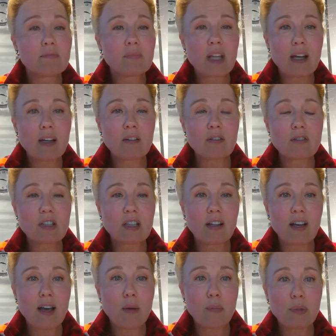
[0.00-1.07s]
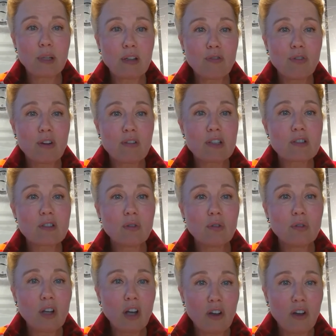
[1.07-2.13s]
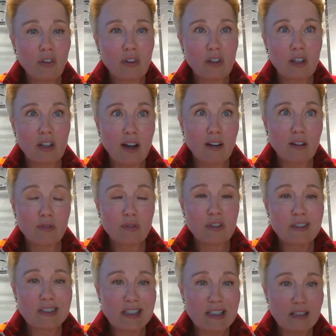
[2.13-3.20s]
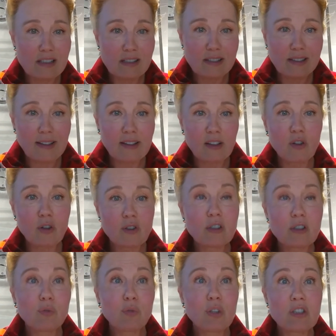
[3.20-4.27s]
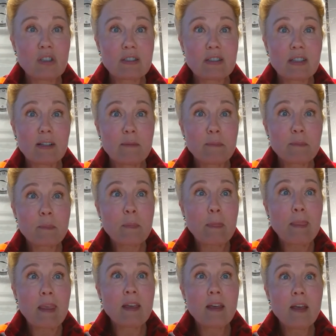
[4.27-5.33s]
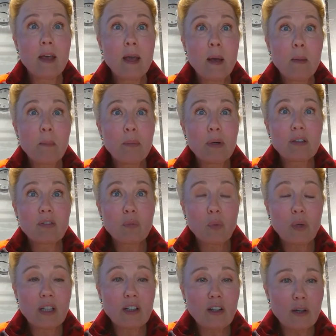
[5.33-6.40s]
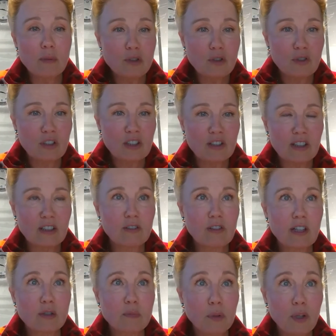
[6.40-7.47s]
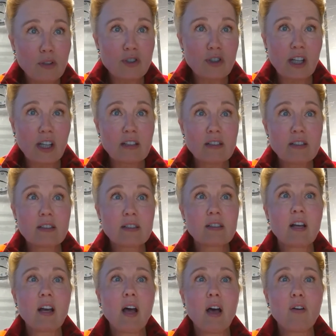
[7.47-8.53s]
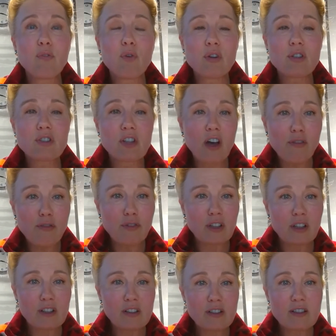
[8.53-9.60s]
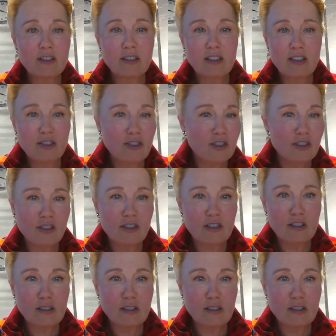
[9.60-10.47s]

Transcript: I don't see that happening very soon, other than out of necessity and cost efficiency. But when it comes to decentralized blockchains, of course, governance is just as